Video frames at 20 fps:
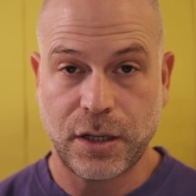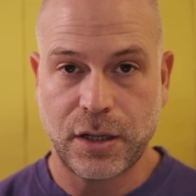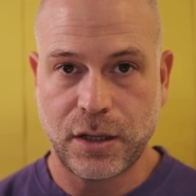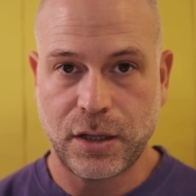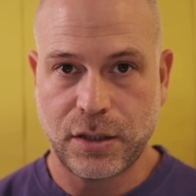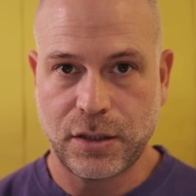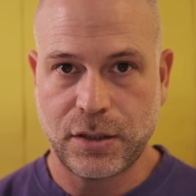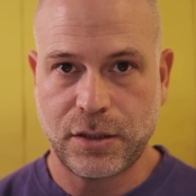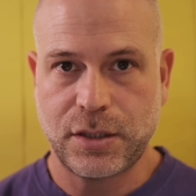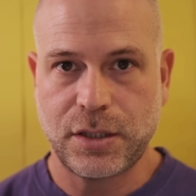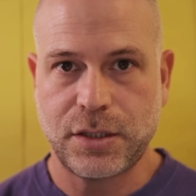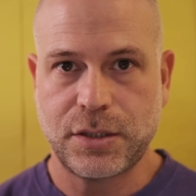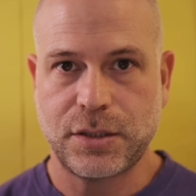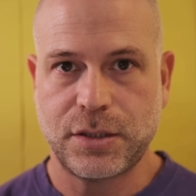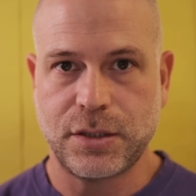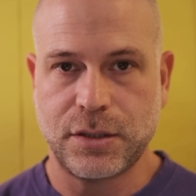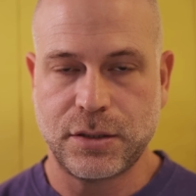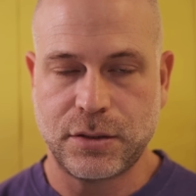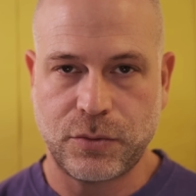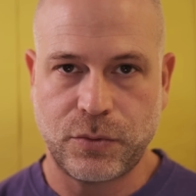And this
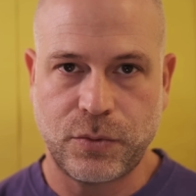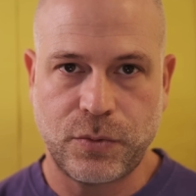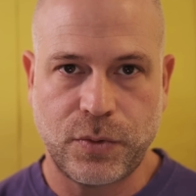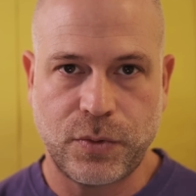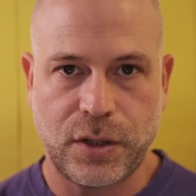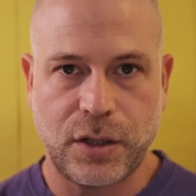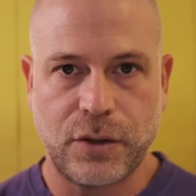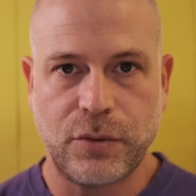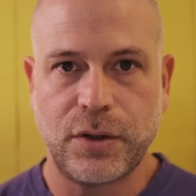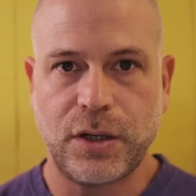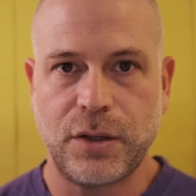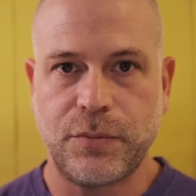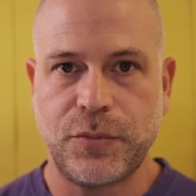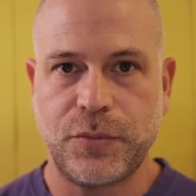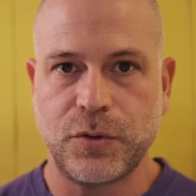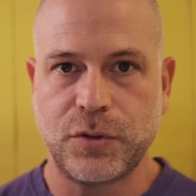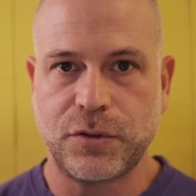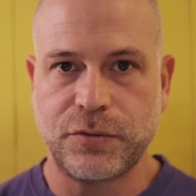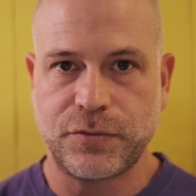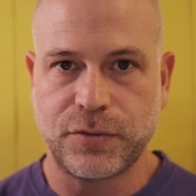is really, really
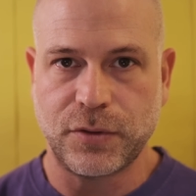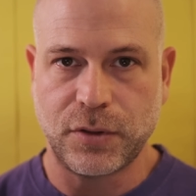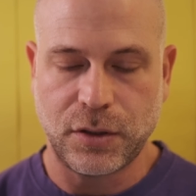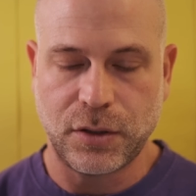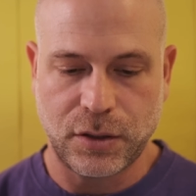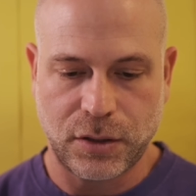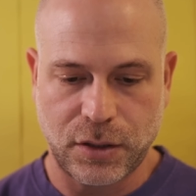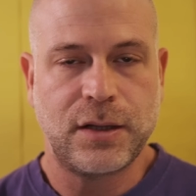beautiful.